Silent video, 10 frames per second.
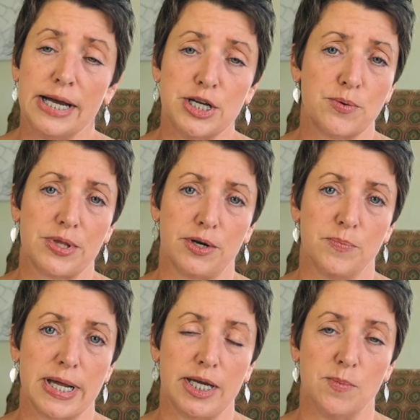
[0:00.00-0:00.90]
I know
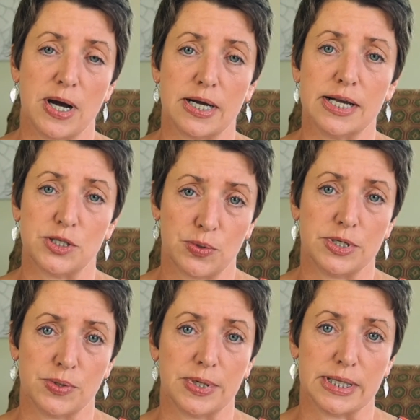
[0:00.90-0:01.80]
there are many among us
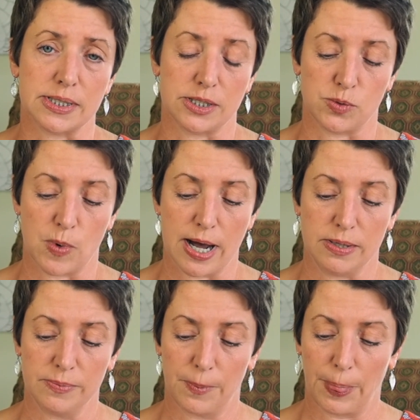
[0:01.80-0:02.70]
who are doing this as
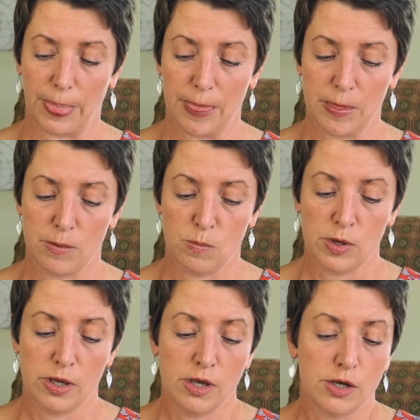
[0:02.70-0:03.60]
well.
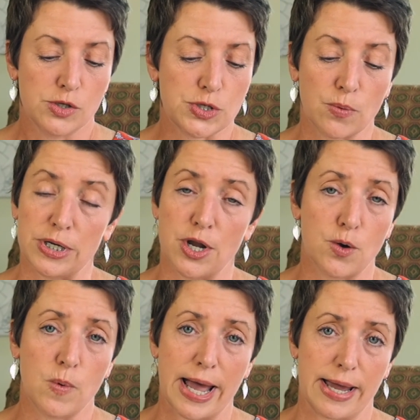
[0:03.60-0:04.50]
So
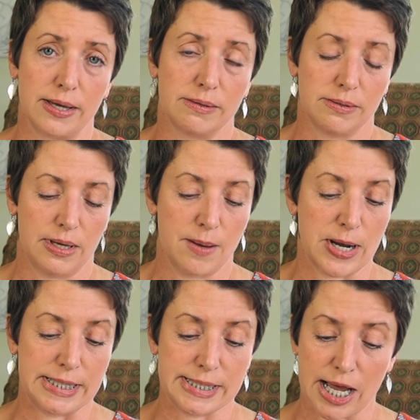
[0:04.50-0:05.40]
in no way
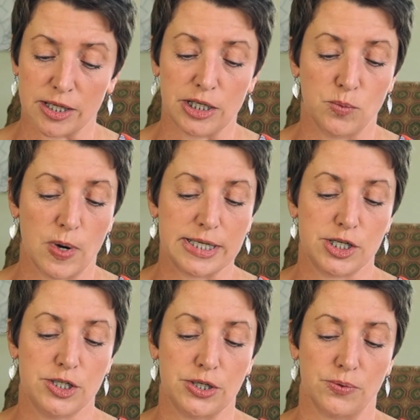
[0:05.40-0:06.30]
am I telling you
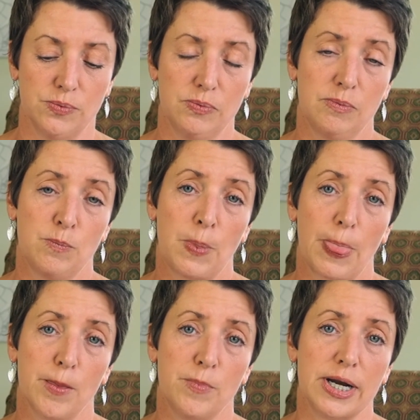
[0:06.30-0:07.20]
what to do,
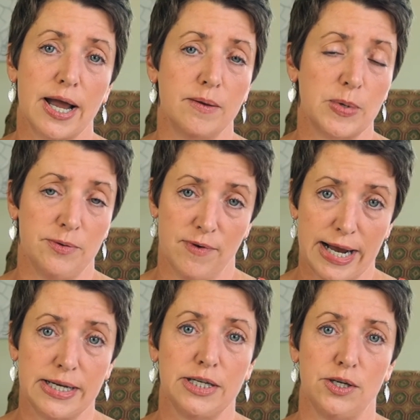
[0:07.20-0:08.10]
but I am
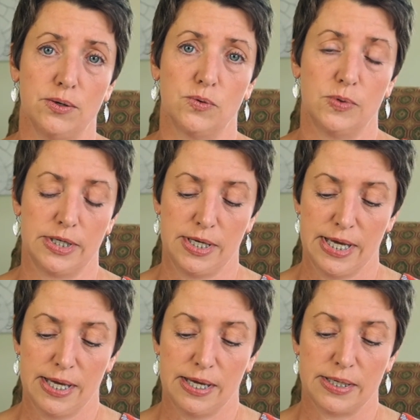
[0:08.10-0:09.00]
inviting you
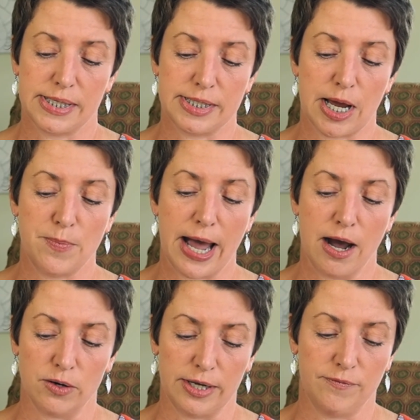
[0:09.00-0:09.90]
to
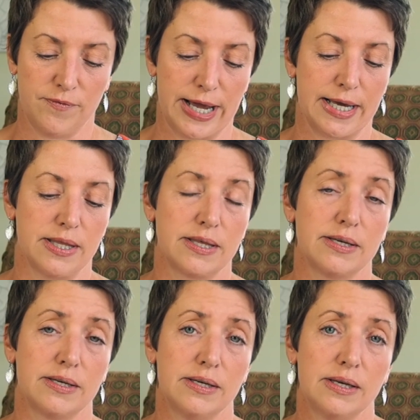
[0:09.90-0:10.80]
step out in faith